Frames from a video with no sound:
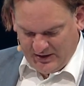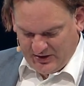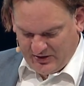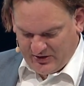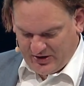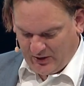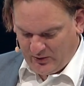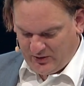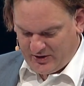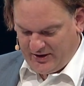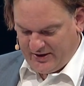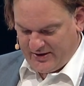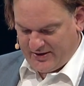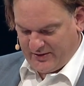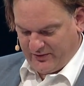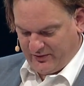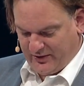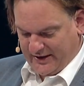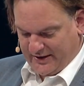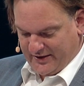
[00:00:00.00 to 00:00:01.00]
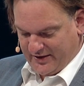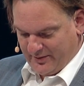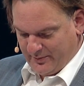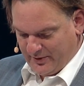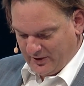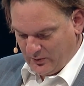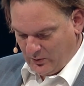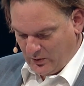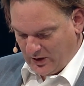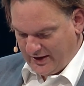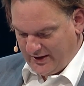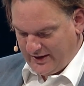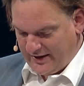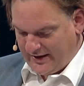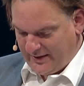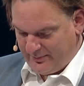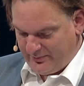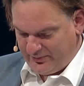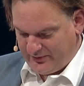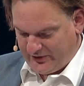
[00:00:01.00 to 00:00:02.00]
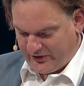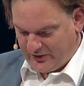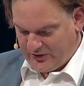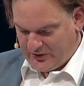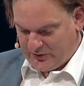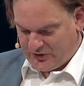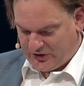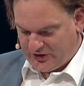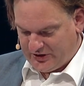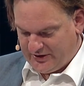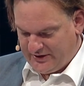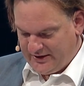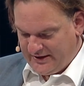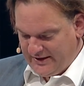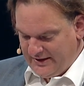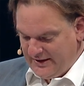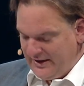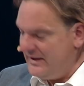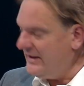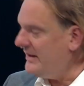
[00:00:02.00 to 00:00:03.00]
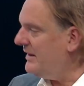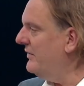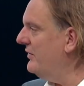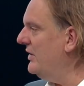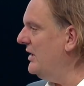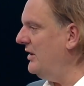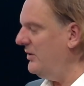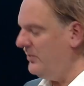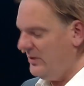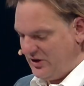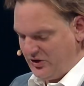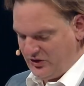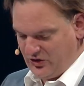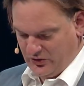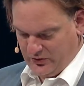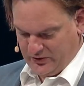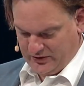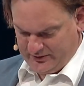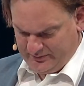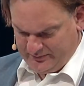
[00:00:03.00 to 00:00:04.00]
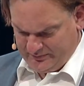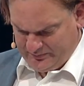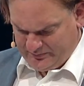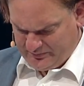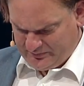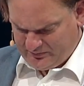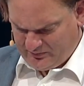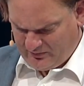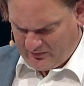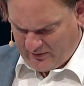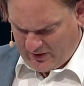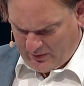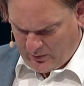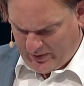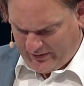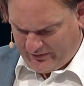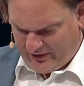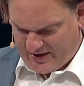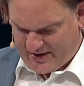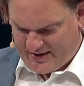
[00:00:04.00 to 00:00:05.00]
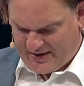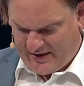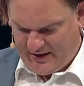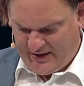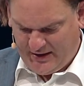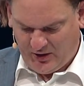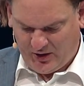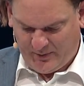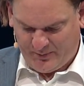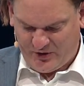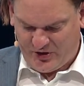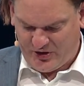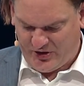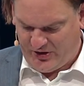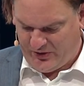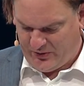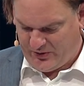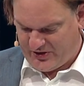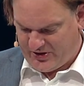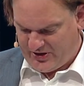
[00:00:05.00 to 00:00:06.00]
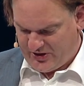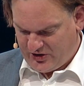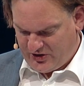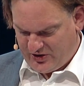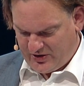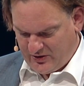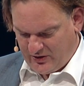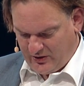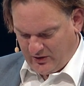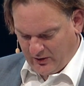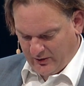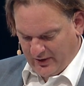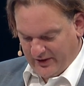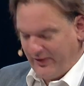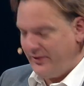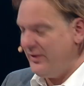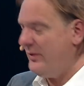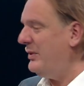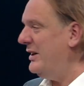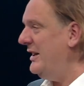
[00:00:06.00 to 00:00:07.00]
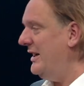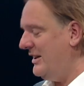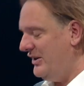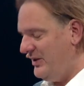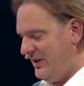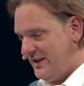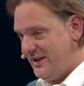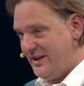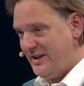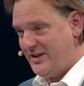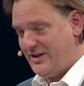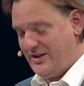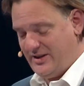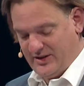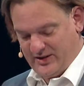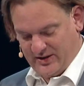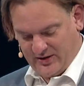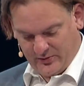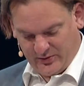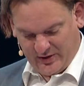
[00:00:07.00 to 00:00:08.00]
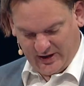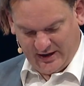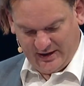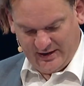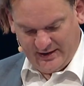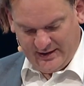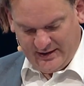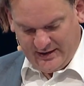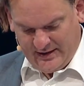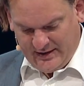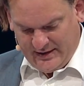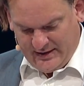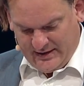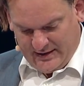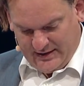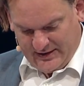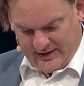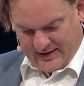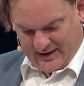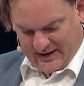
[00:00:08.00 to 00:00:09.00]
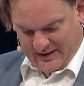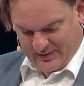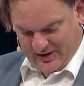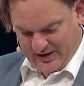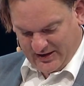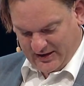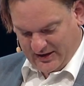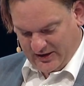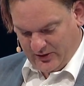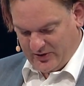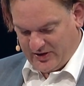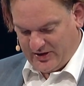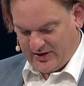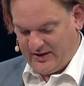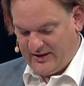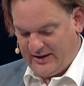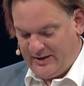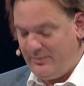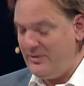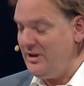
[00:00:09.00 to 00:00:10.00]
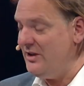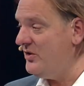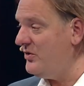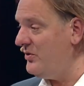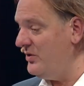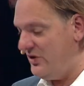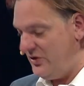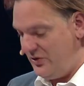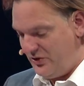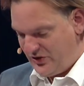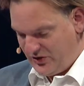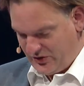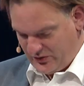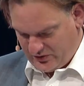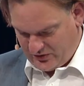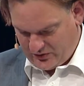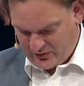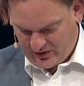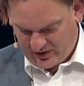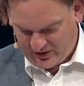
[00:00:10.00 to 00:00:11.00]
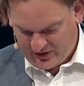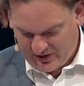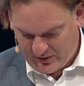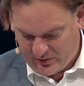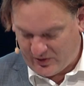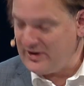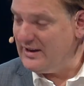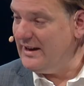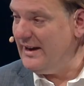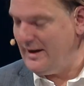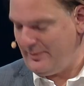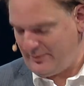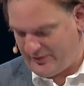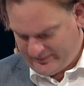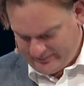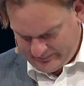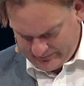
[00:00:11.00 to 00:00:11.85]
Total is a flexible one-app solution giving you a tool with a single option usage or a 360-degree cybersecurity. Let me introduce you to the Total app.